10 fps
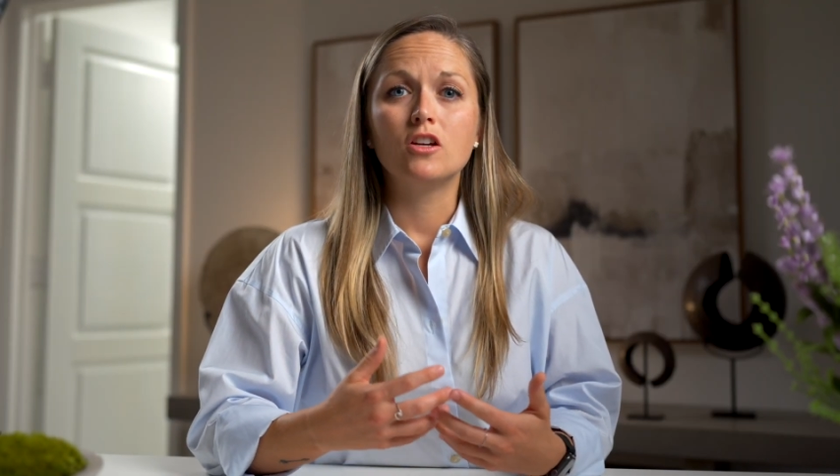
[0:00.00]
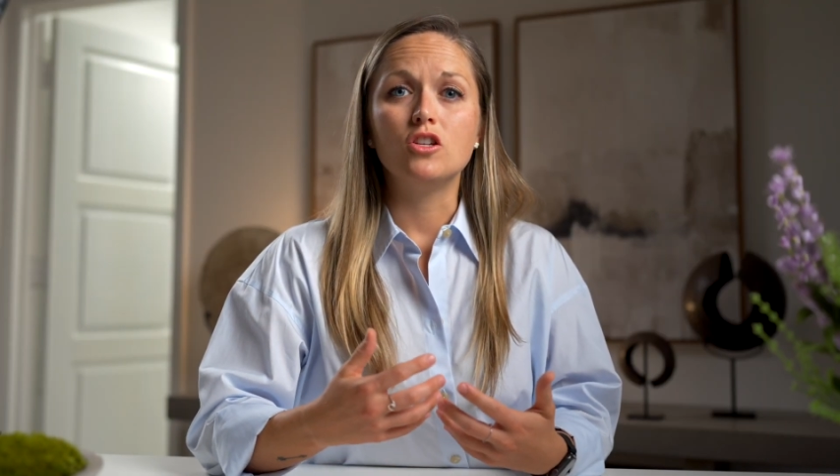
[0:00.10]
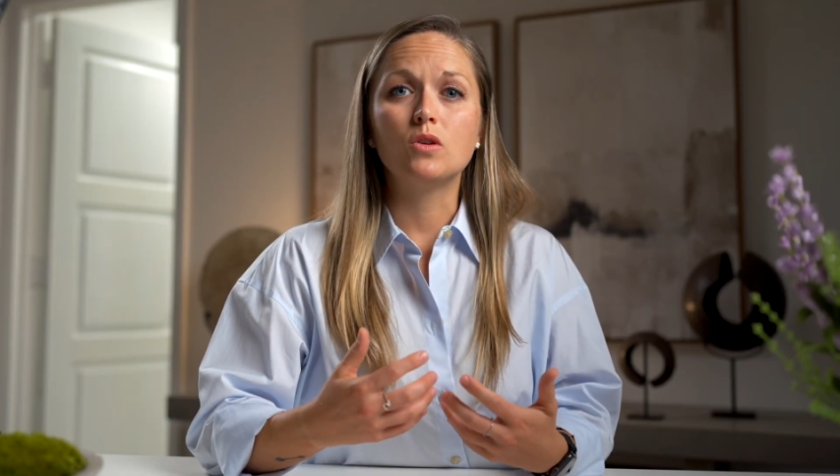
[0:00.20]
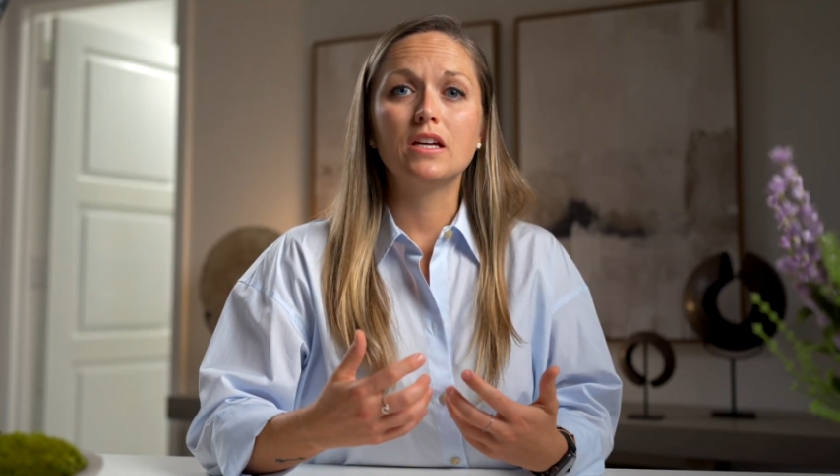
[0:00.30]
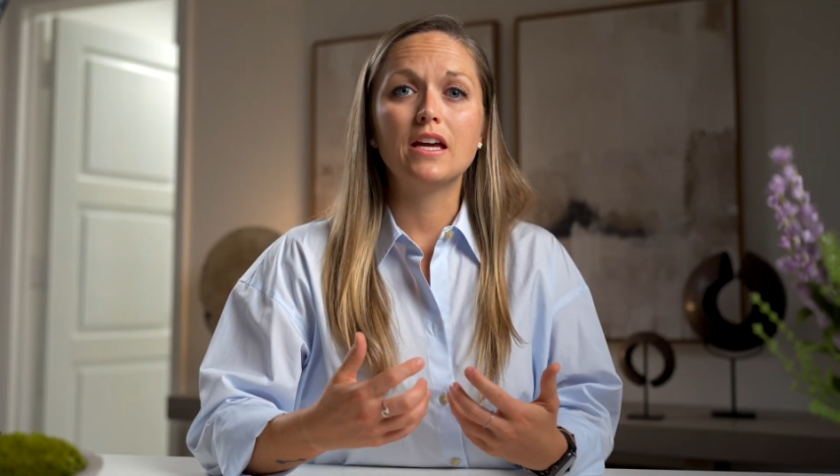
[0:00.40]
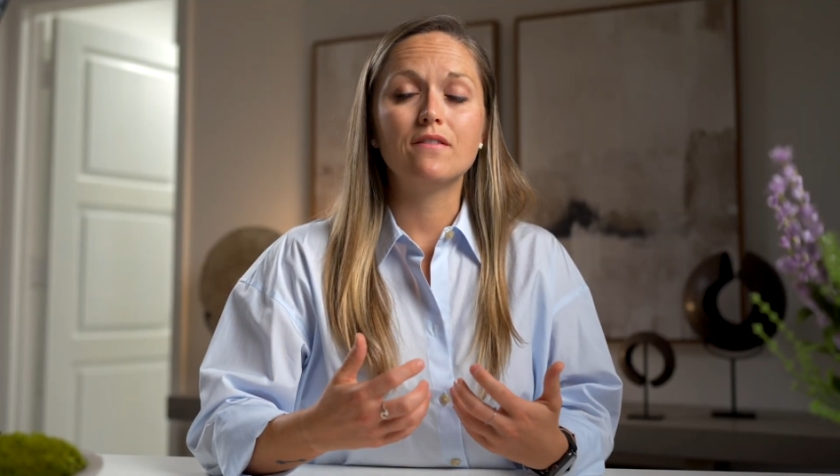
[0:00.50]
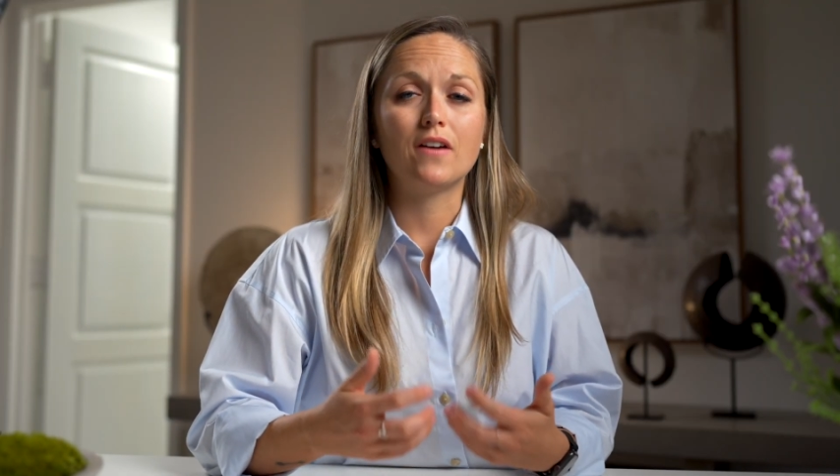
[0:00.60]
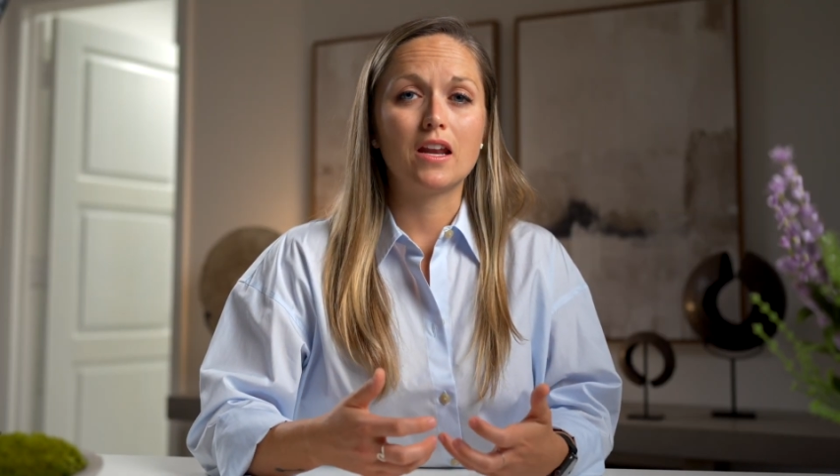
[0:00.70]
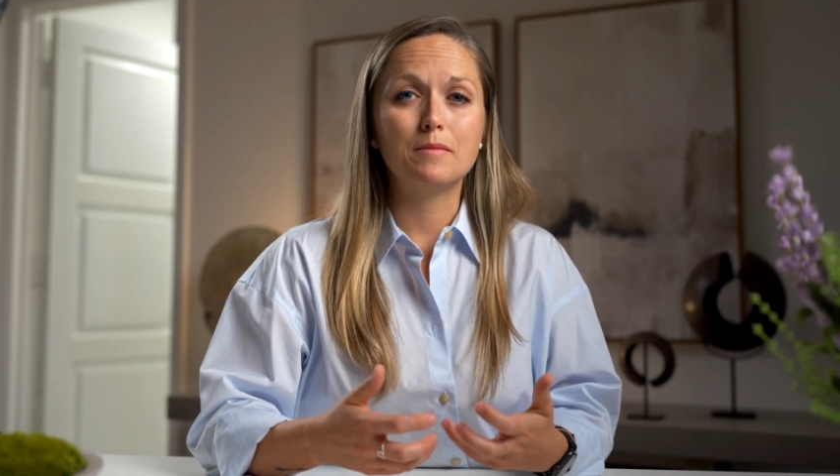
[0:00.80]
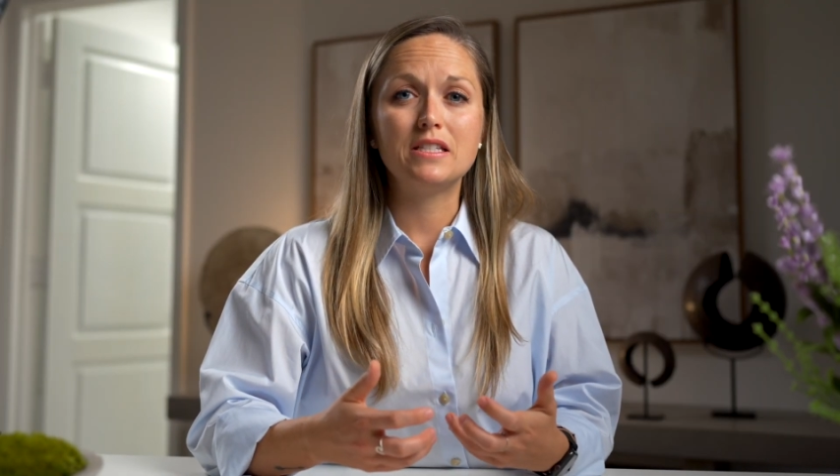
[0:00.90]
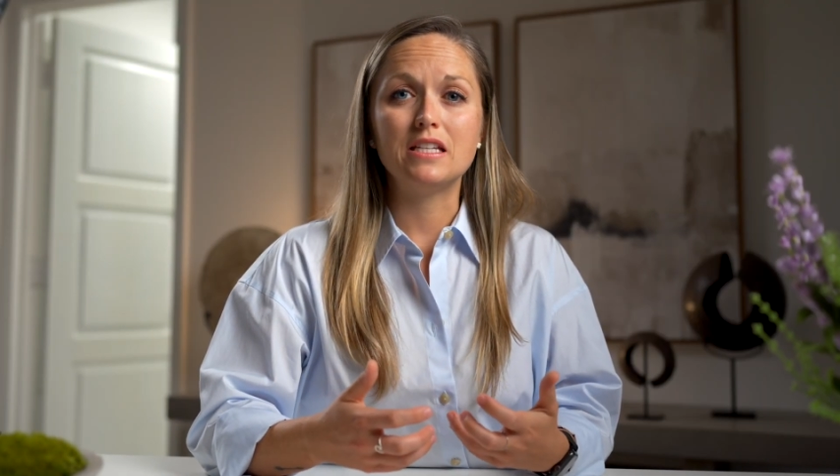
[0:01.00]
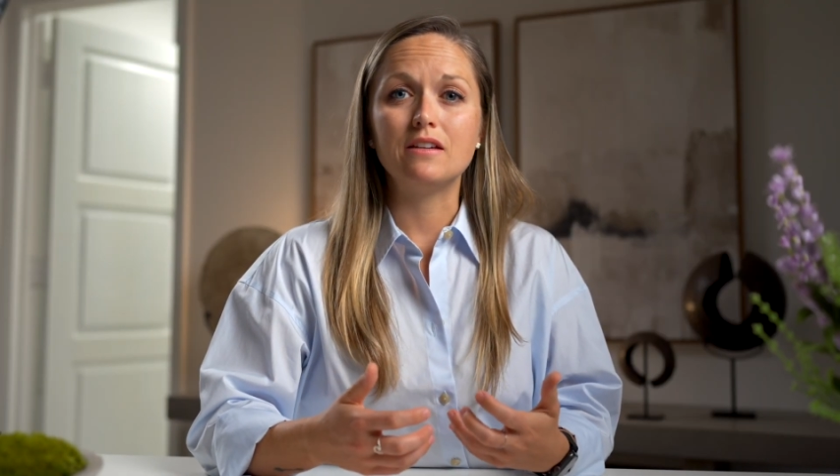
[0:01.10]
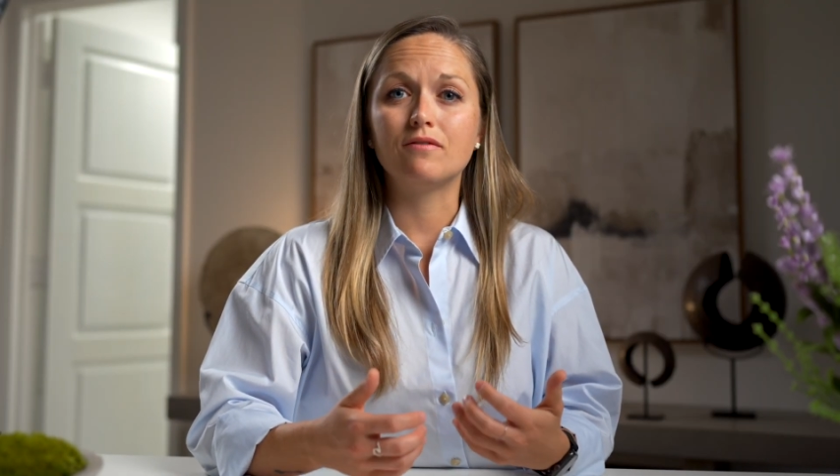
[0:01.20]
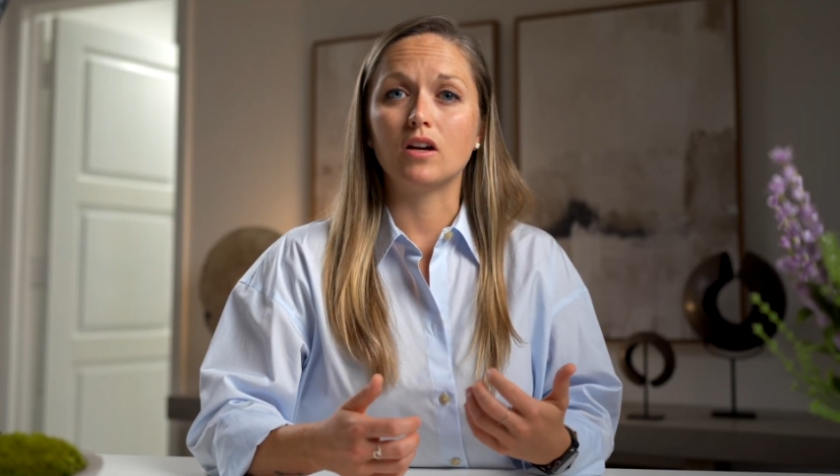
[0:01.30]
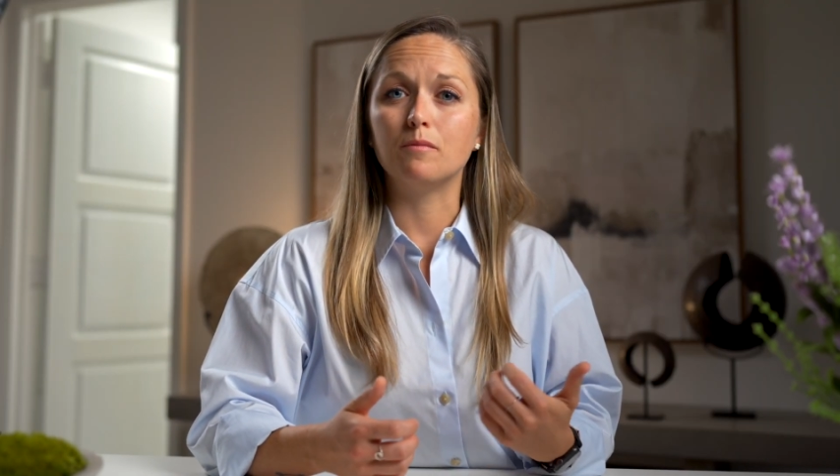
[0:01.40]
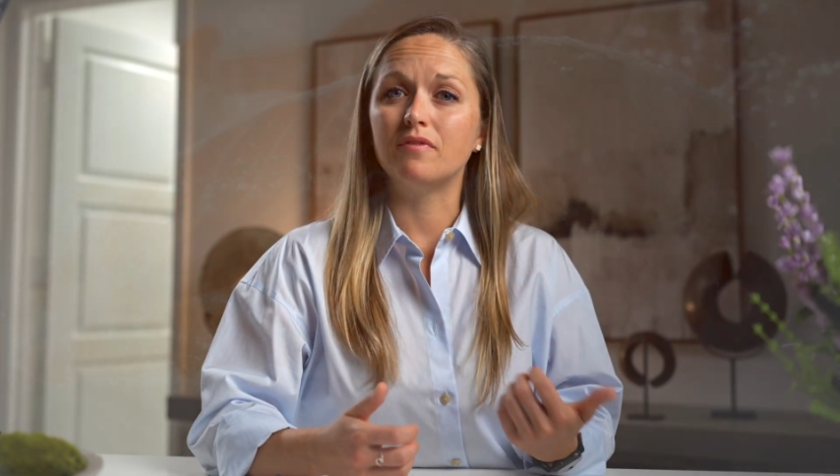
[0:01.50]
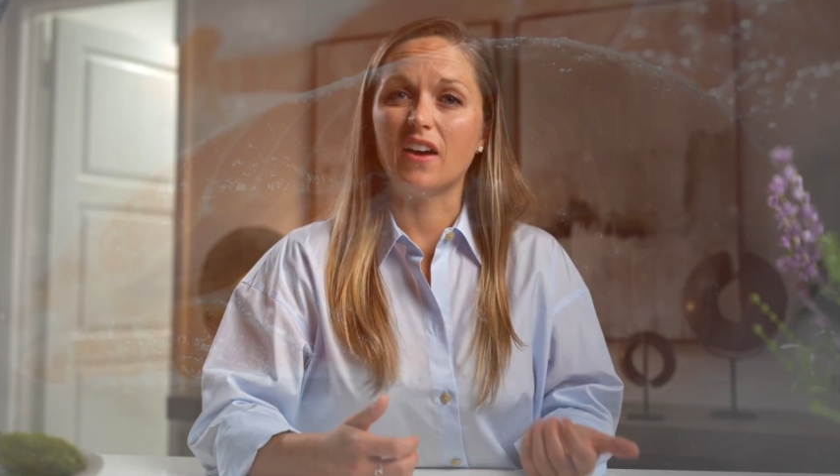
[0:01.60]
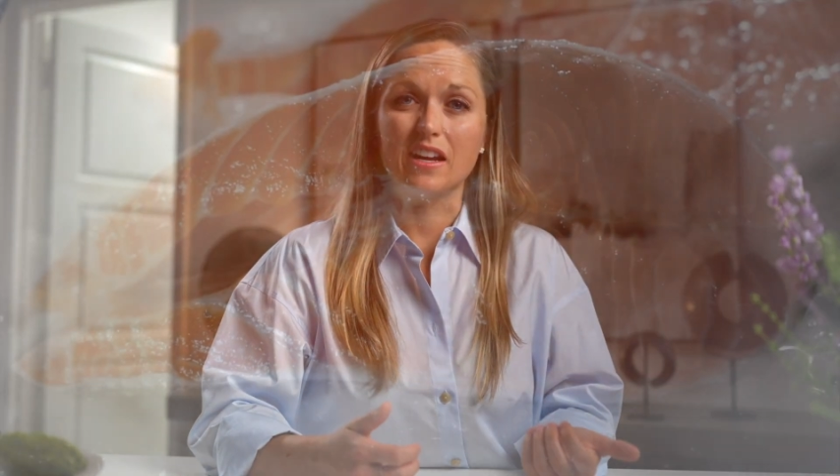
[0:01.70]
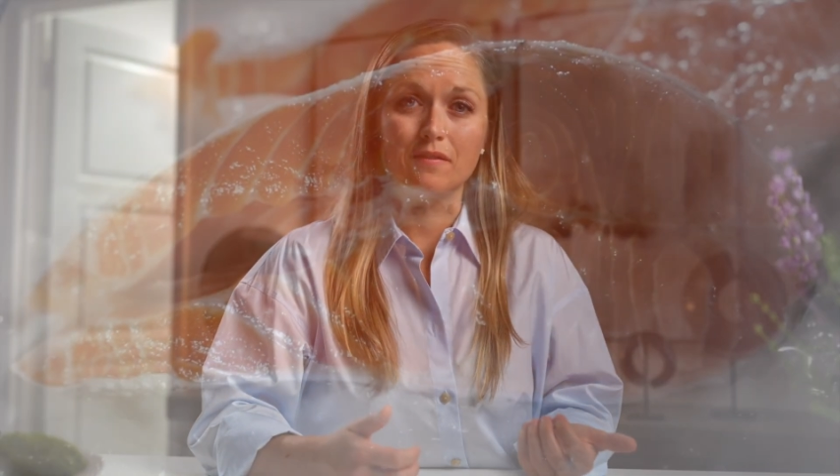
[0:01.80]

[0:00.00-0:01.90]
You can get vitamin D from fatty